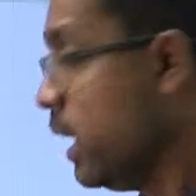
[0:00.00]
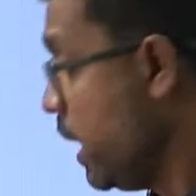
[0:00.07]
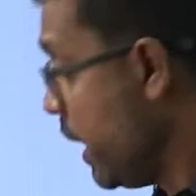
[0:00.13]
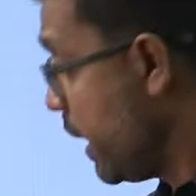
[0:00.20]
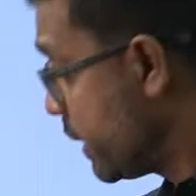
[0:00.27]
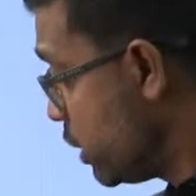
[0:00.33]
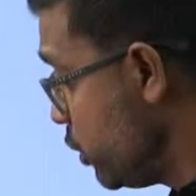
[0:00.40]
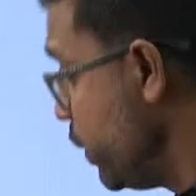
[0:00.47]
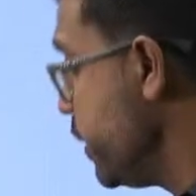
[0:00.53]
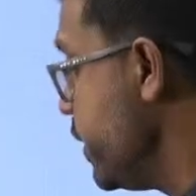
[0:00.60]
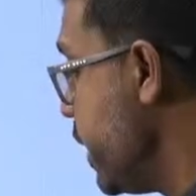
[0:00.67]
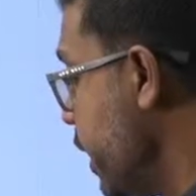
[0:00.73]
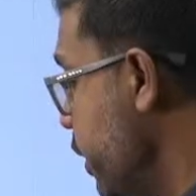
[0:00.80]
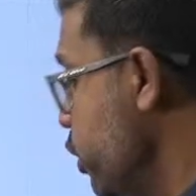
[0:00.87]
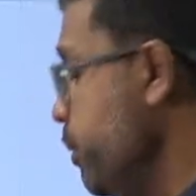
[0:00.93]
Actually,
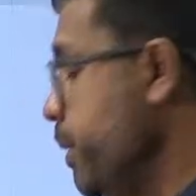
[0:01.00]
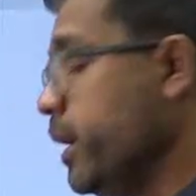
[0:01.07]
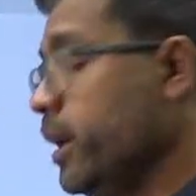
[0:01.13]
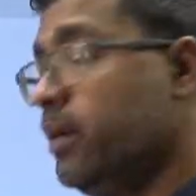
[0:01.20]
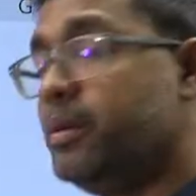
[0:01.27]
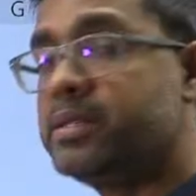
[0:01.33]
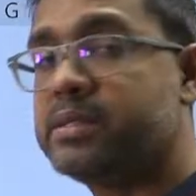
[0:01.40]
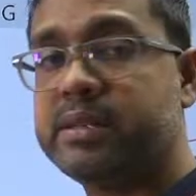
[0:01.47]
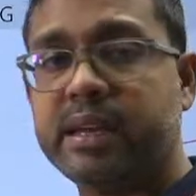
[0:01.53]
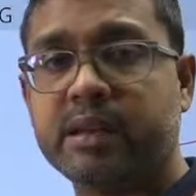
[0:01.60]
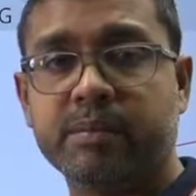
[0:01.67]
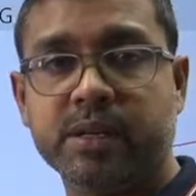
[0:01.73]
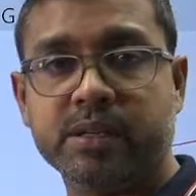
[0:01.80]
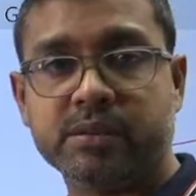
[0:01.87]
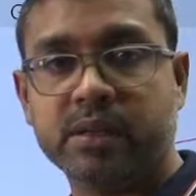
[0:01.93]
there are no material
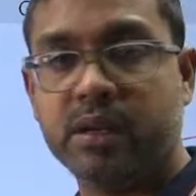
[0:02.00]
misstatements.